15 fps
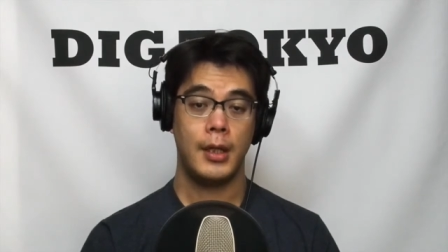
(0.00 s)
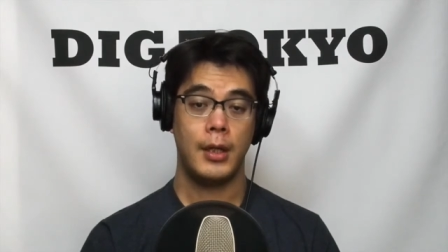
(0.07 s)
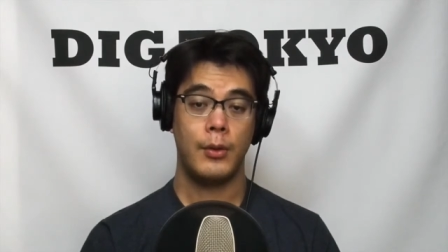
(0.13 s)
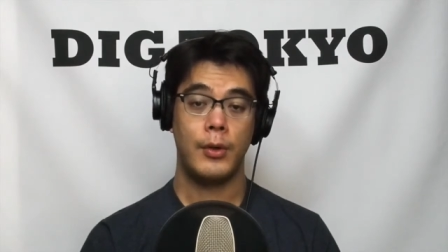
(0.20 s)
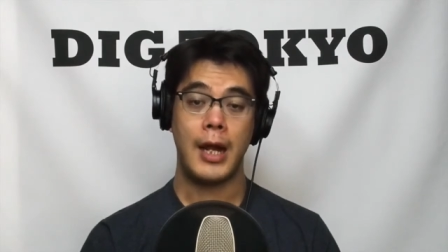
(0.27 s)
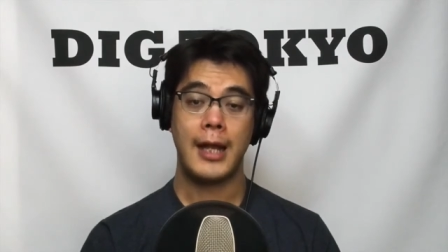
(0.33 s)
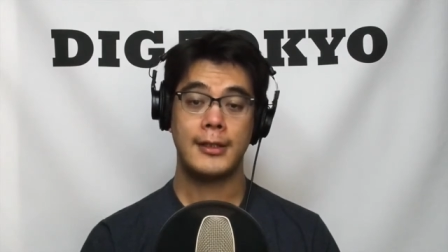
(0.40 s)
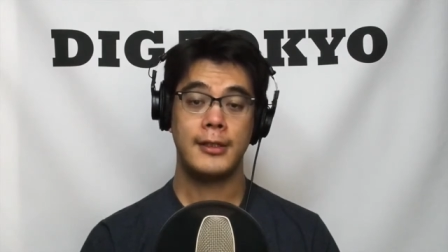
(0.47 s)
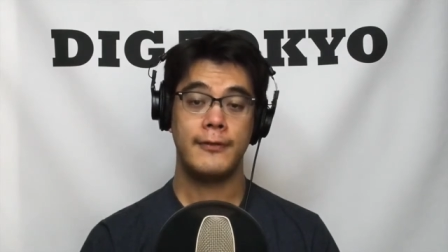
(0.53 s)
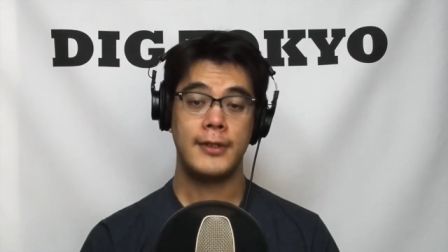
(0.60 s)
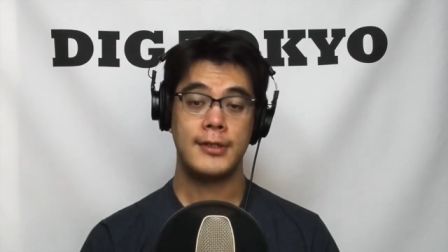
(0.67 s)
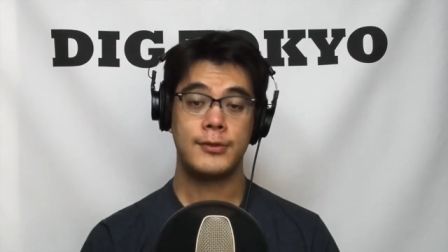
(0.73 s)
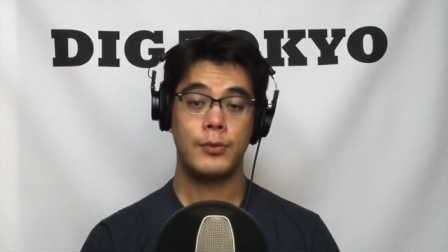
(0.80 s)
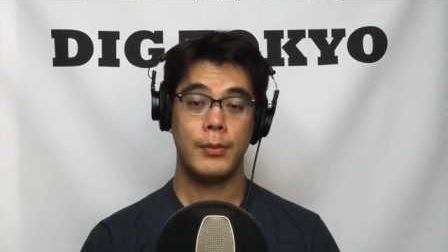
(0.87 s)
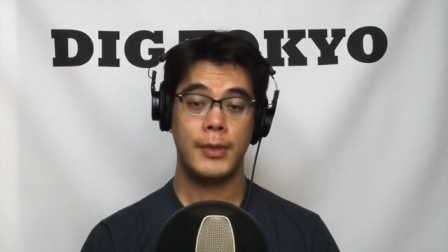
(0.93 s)
where
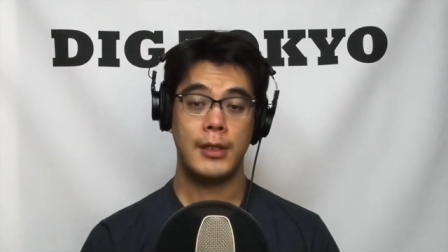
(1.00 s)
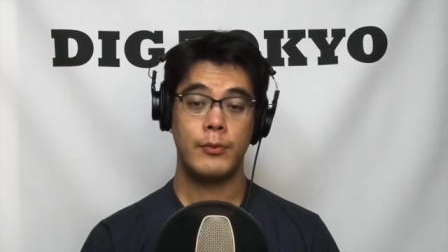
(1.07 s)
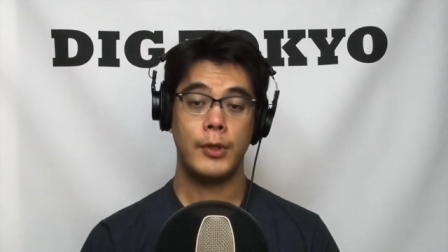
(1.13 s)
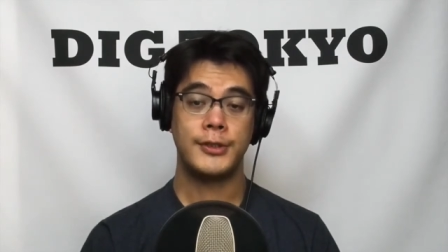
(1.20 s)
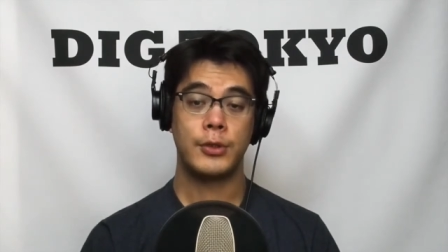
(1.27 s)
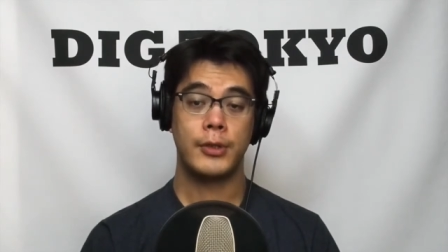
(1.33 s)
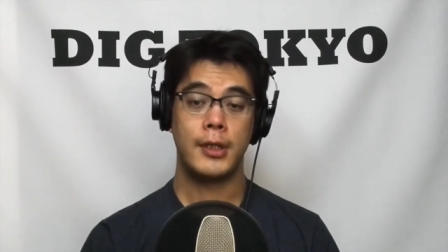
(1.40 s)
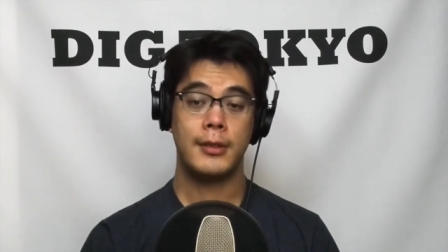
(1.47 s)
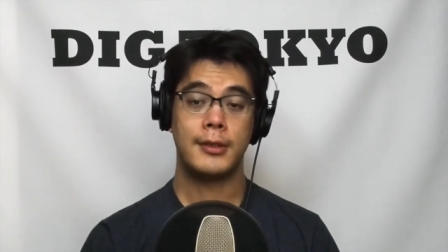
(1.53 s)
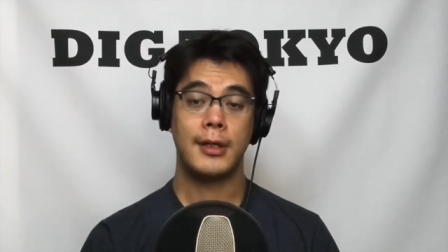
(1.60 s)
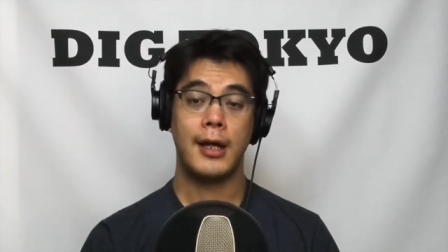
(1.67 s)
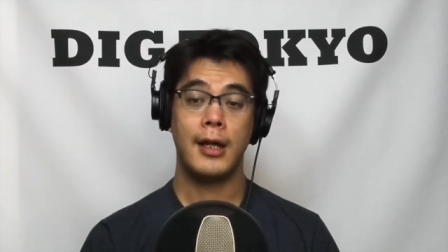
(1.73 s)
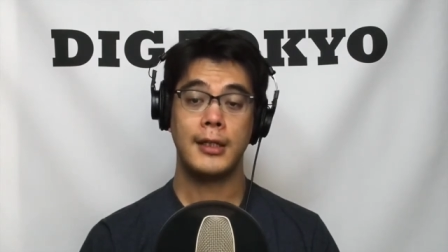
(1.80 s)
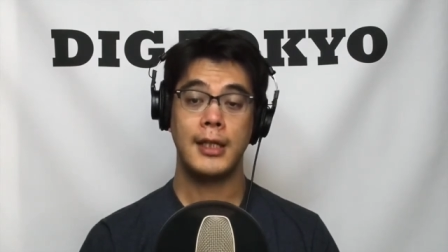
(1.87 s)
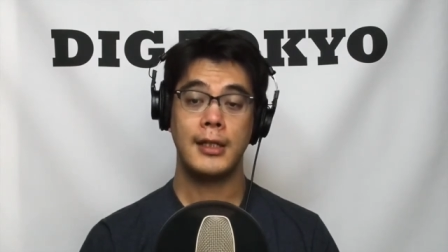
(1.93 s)
activist women resorted to
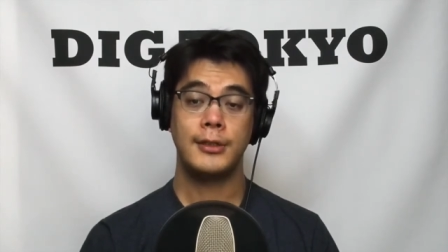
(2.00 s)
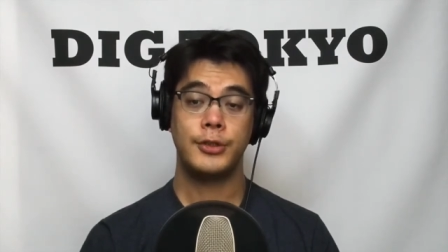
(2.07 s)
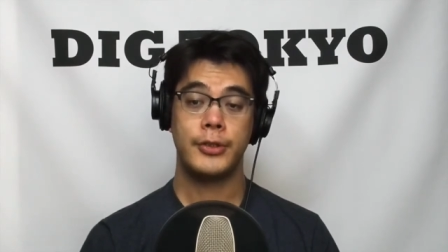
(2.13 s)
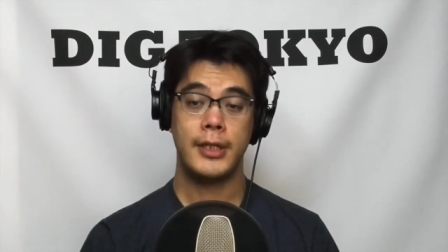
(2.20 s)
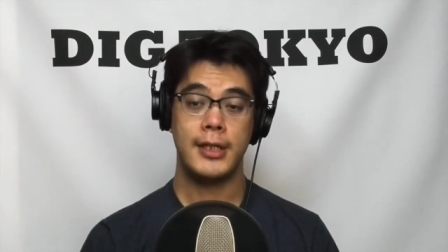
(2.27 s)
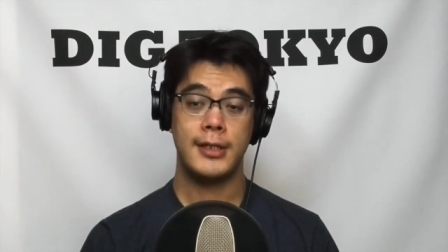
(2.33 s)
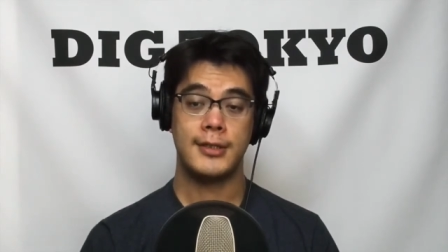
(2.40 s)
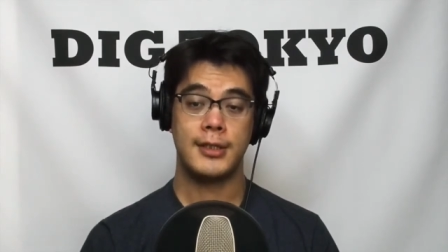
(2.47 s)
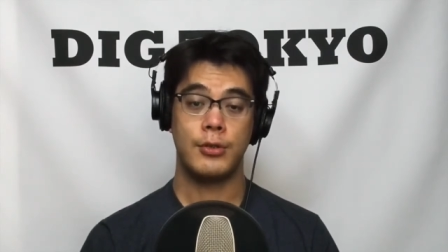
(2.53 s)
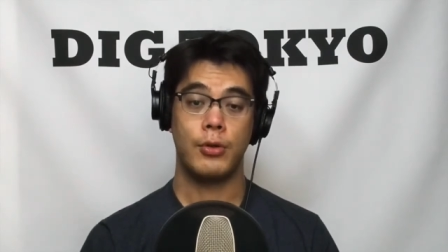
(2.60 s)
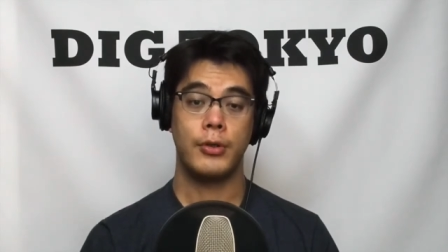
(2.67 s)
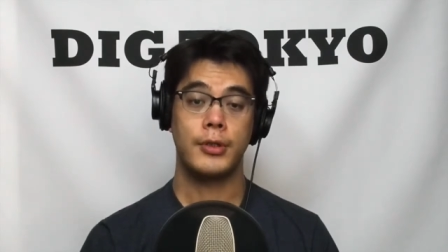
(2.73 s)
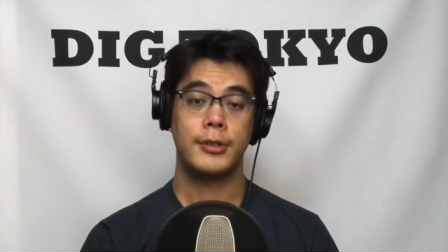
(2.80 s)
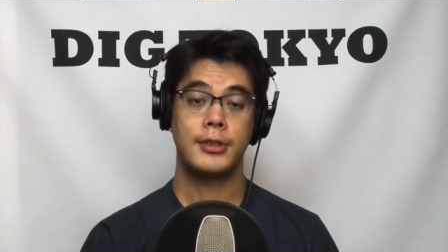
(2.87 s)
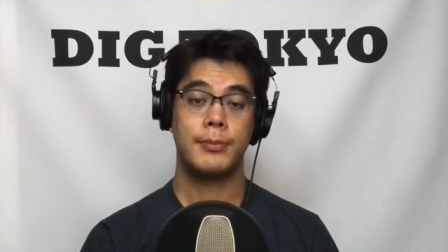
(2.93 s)
hugging trees in
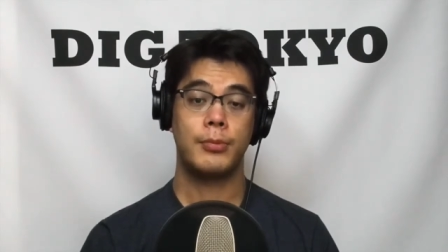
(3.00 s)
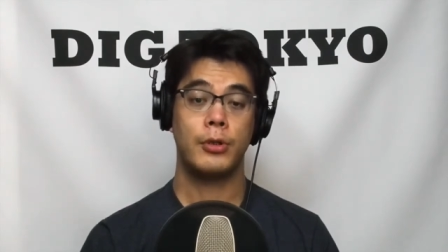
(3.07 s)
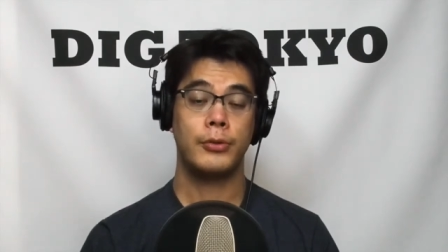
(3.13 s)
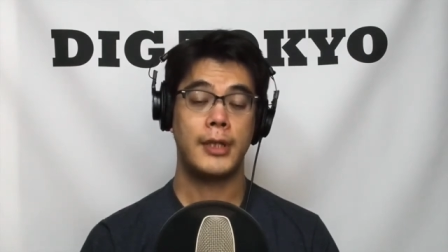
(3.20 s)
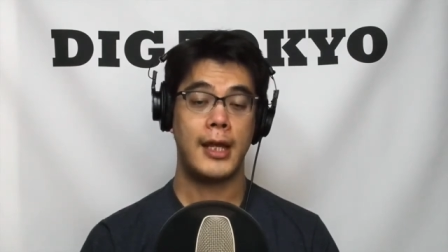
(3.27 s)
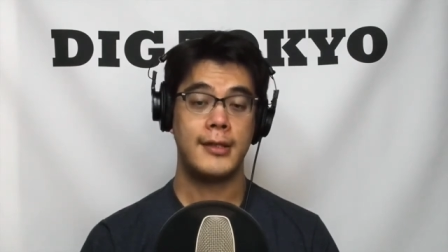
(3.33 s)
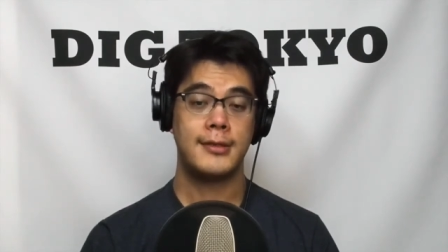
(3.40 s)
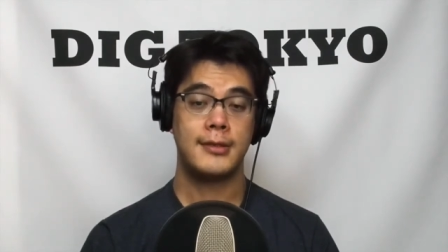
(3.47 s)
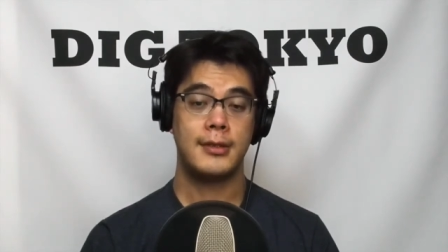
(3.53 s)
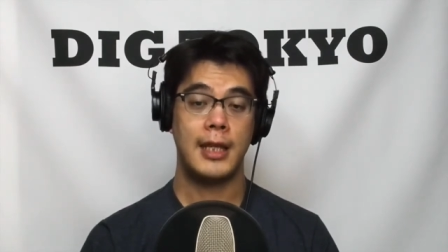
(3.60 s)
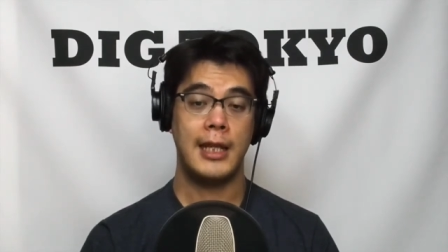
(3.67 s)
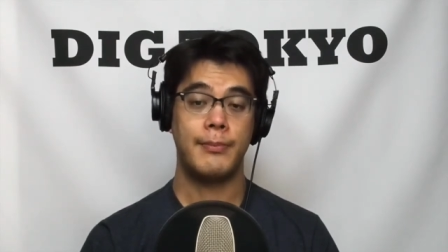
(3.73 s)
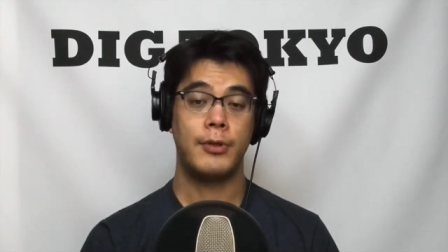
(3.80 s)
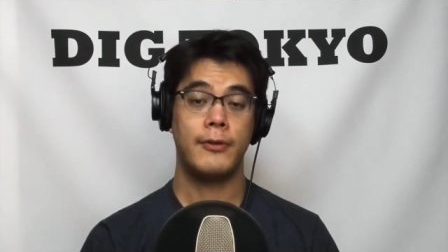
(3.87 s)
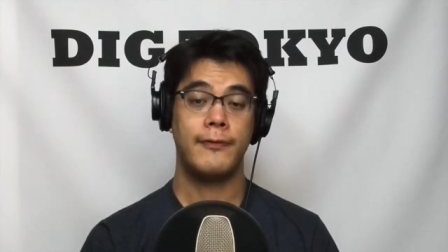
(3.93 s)
order to protest
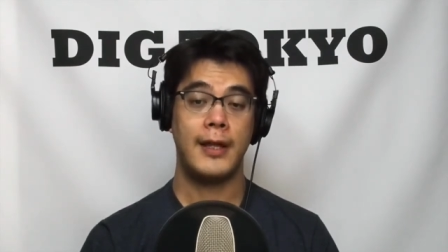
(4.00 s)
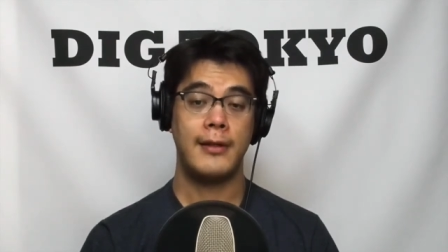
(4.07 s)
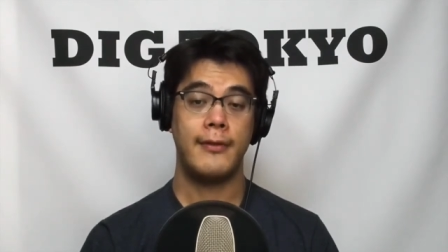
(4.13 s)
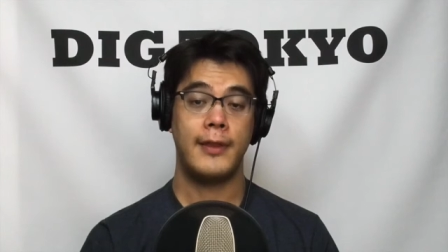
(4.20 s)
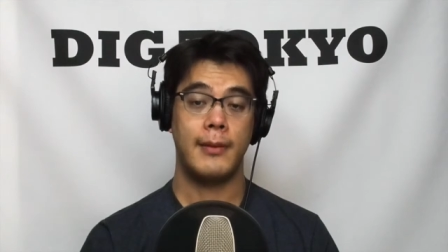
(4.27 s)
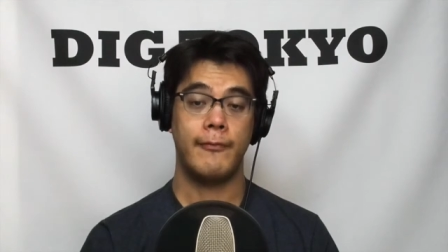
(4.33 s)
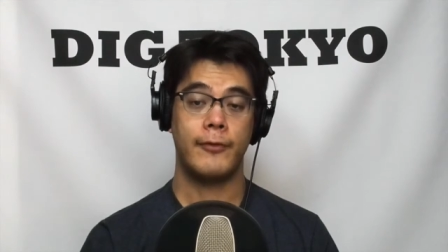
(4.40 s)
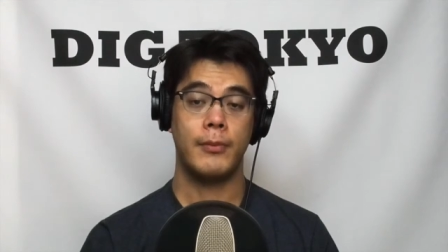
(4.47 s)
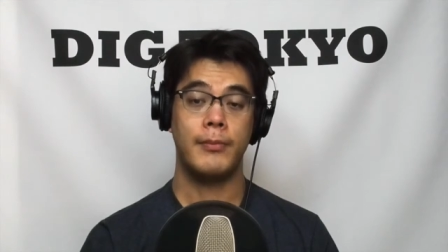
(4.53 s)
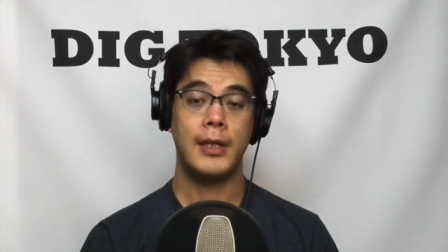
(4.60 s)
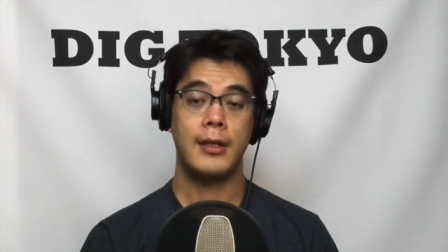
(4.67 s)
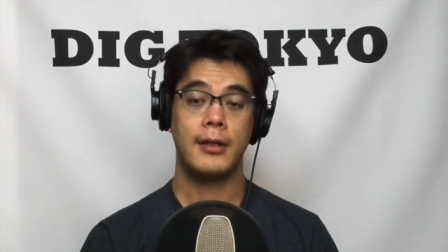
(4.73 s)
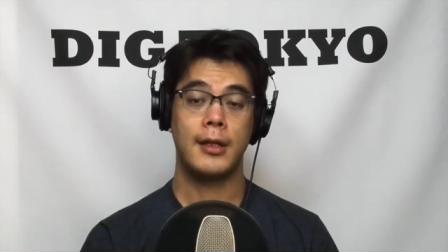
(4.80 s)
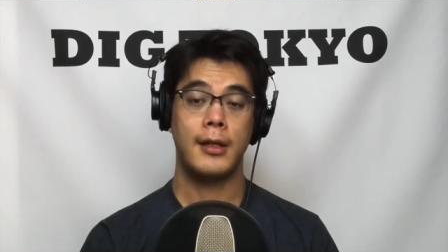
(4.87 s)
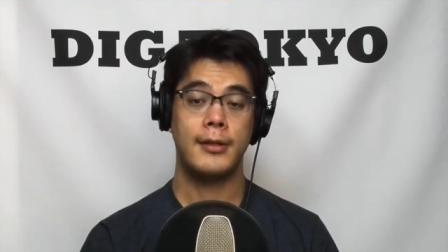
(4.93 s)
and prevent them from
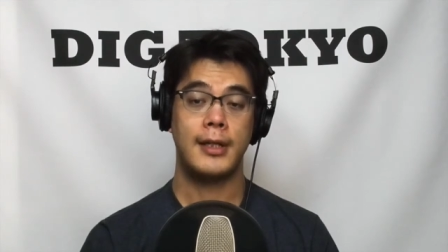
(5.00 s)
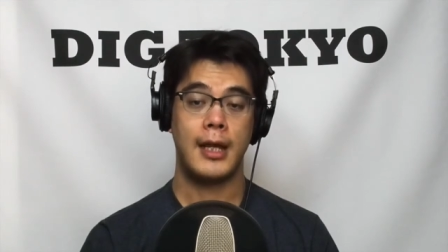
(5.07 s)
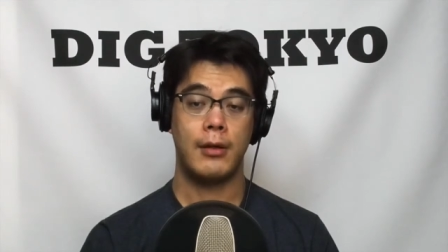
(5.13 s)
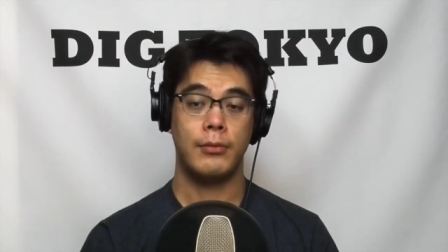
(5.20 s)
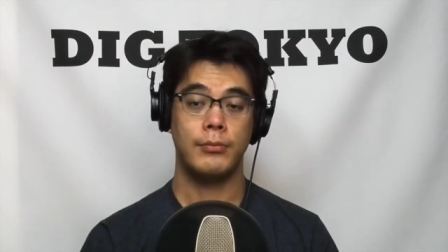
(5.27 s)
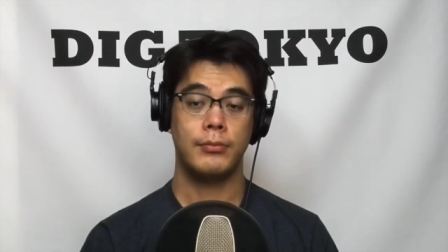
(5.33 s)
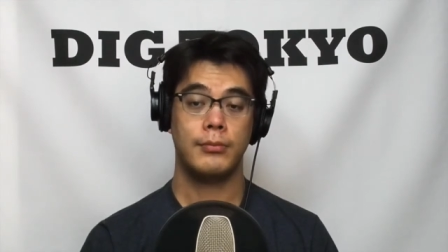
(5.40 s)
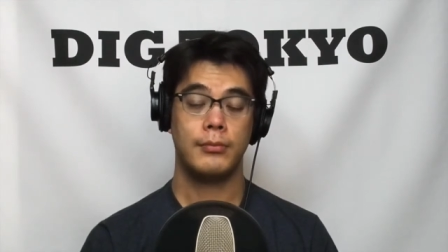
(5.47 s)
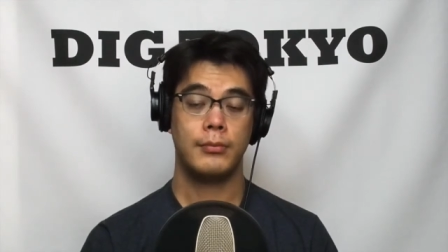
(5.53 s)
being cut down